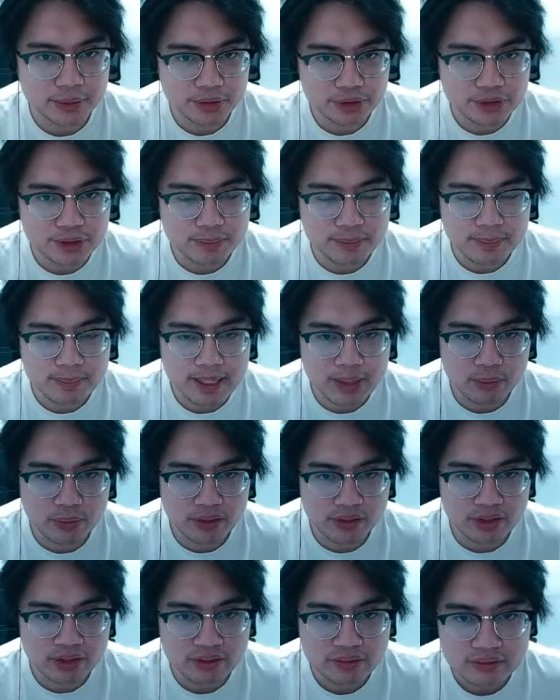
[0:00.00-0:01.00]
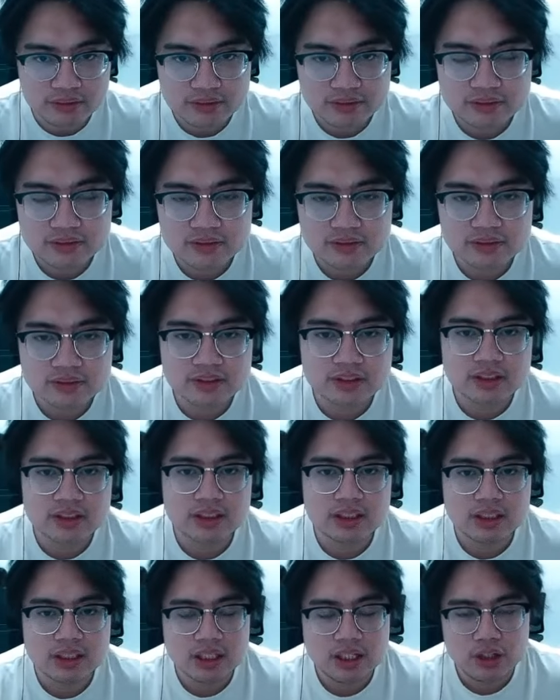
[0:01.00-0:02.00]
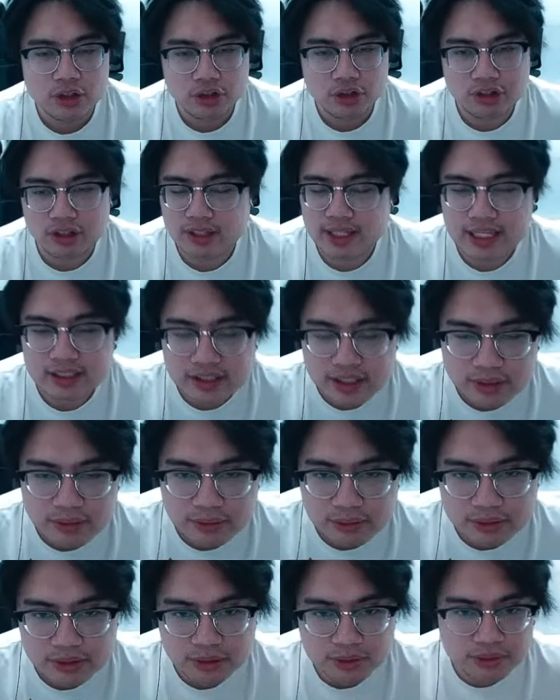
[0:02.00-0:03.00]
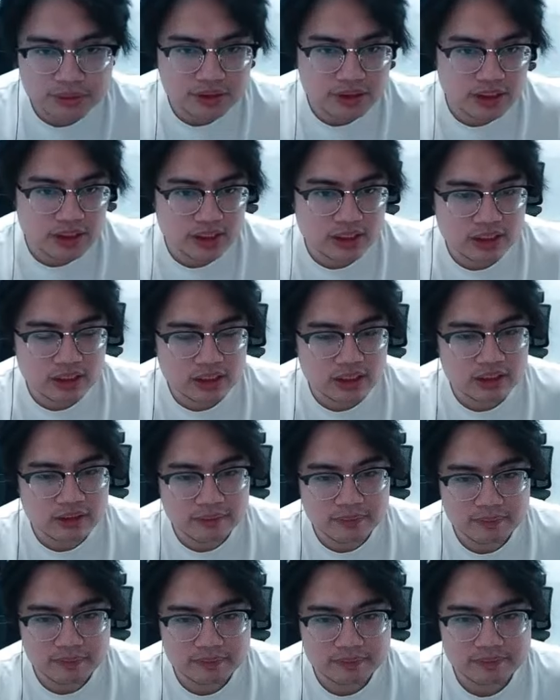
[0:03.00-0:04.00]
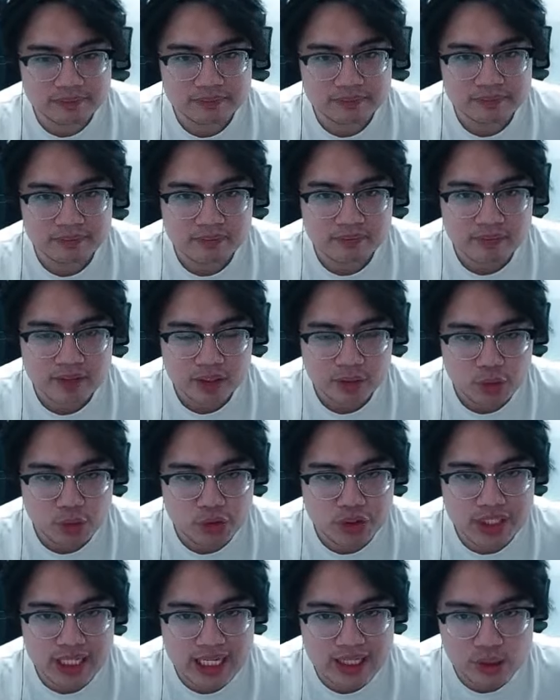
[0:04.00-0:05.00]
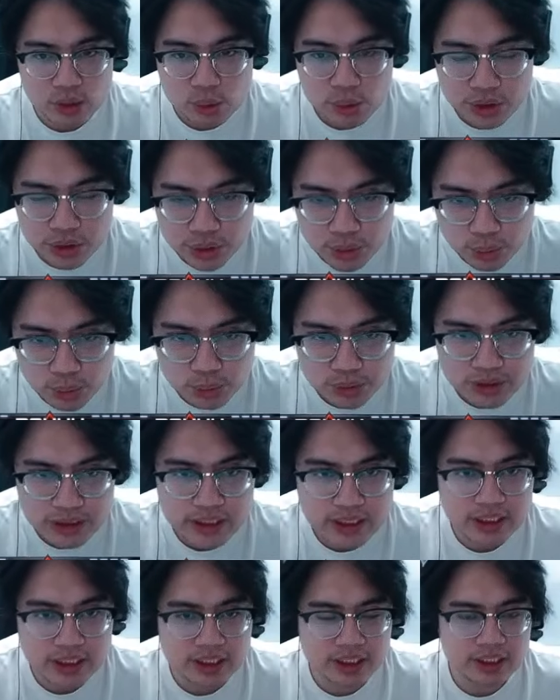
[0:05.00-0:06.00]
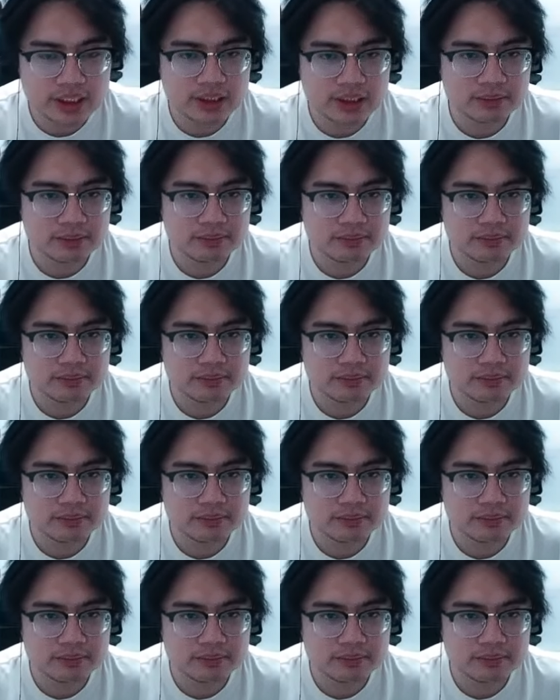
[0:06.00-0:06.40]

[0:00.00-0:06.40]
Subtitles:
Used to be ban worthy. You can get Tigrel's ulti. You can get Lucas ulti.